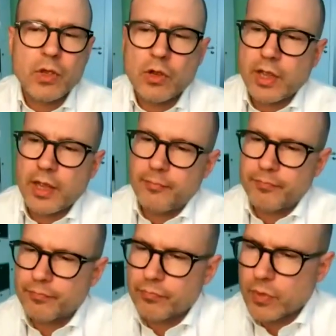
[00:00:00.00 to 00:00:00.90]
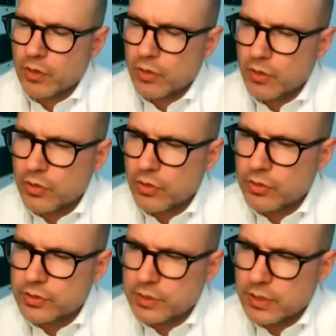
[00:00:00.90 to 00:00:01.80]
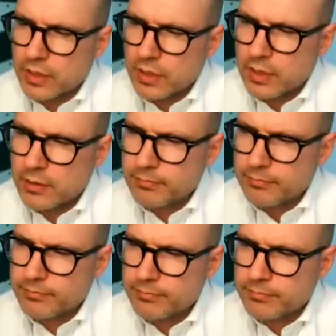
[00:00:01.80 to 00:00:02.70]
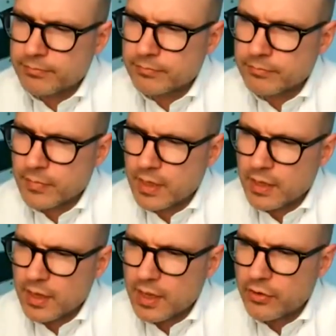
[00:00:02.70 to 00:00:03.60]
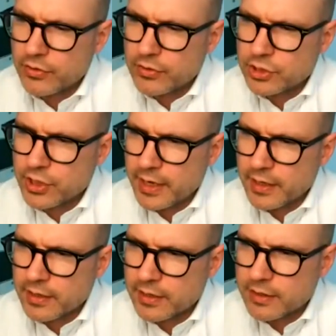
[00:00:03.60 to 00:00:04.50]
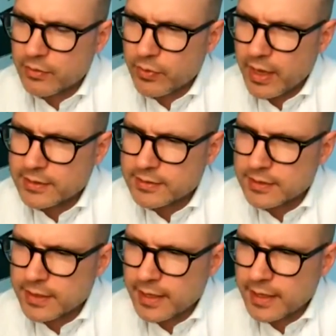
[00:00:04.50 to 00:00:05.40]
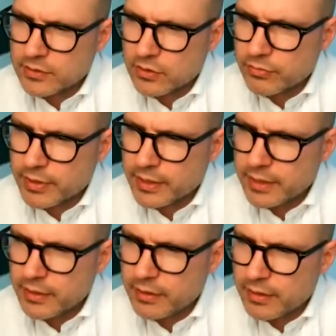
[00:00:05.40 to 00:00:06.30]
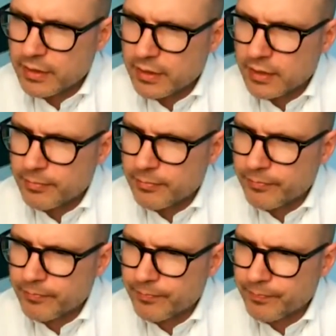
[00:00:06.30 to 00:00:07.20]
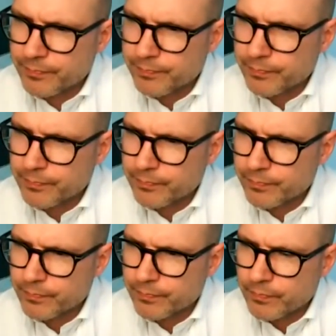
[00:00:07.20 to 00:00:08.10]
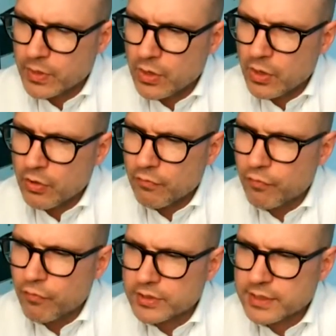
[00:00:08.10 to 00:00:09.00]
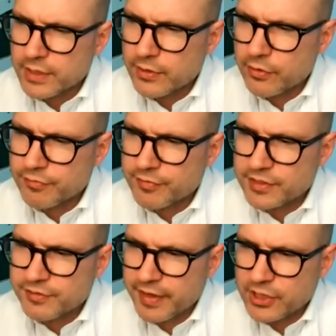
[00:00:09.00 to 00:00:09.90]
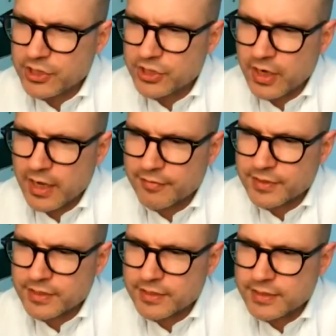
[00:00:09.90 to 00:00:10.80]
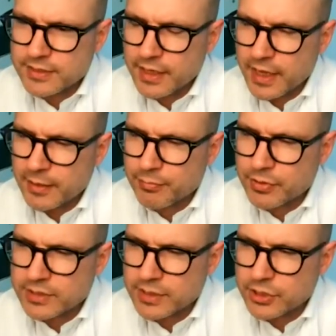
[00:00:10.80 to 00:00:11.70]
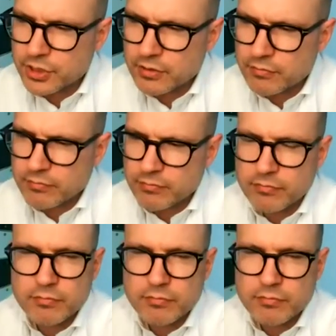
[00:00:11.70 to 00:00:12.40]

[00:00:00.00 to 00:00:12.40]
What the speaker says: Okay, good. How you check? I think we answered that already. Worsening of dysphagia after TCA procedure.